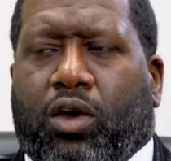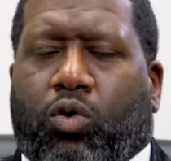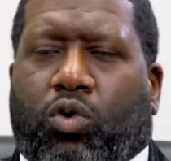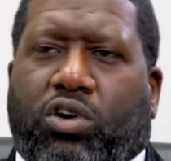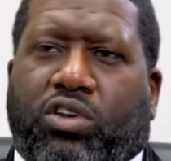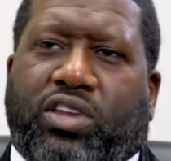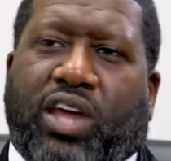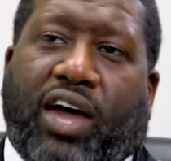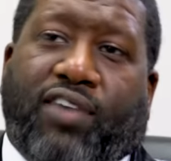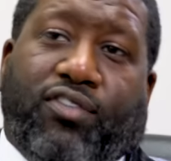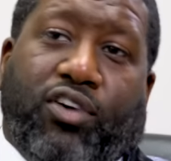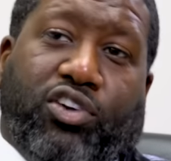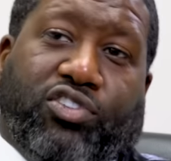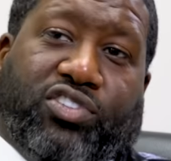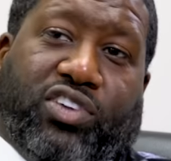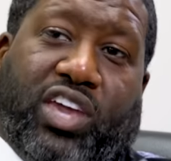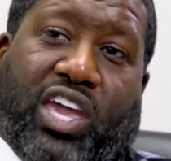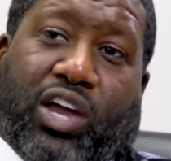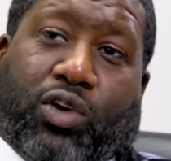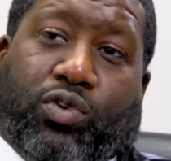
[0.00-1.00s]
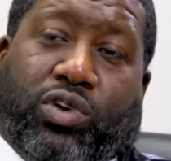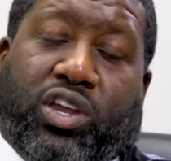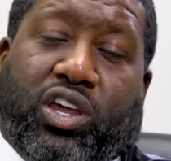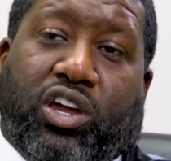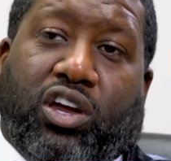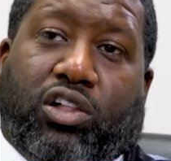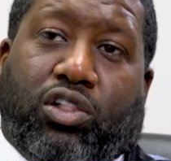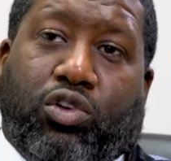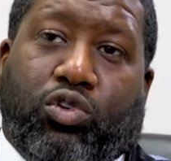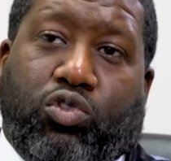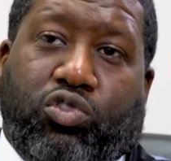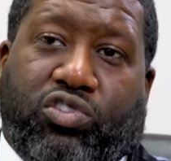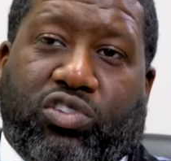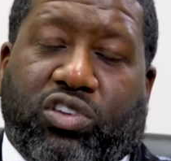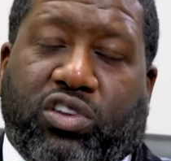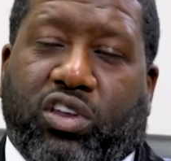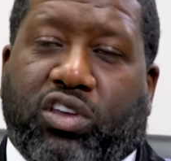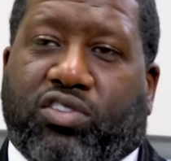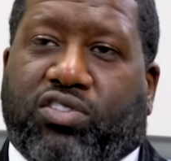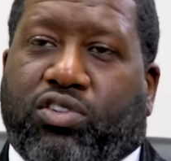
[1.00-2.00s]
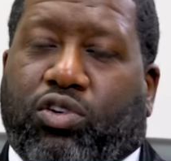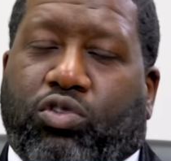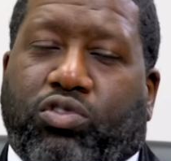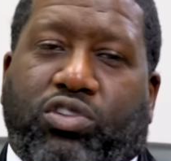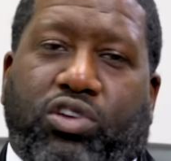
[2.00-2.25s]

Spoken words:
Well, diversity, equity, inclusion is no